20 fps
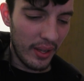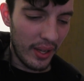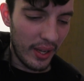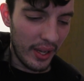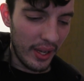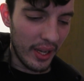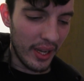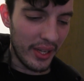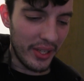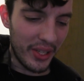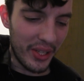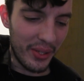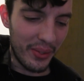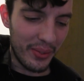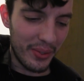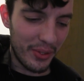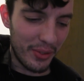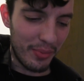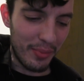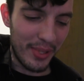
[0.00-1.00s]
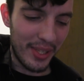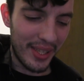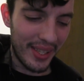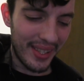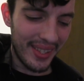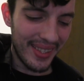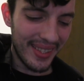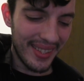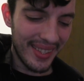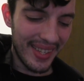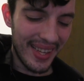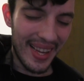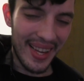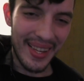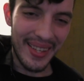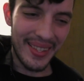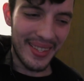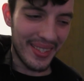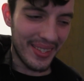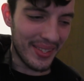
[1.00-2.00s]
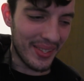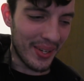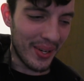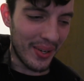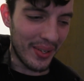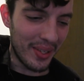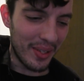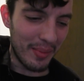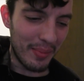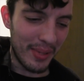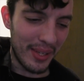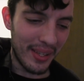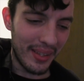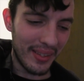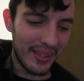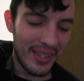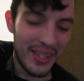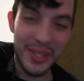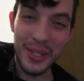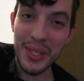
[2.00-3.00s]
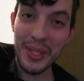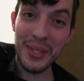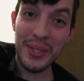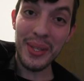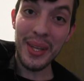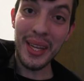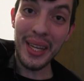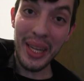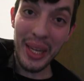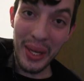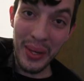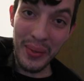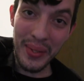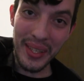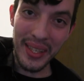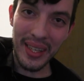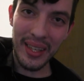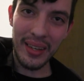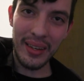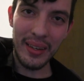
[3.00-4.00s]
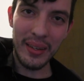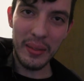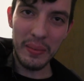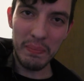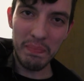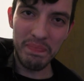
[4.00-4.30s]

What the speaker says: He had used me and discarded me, just like you did.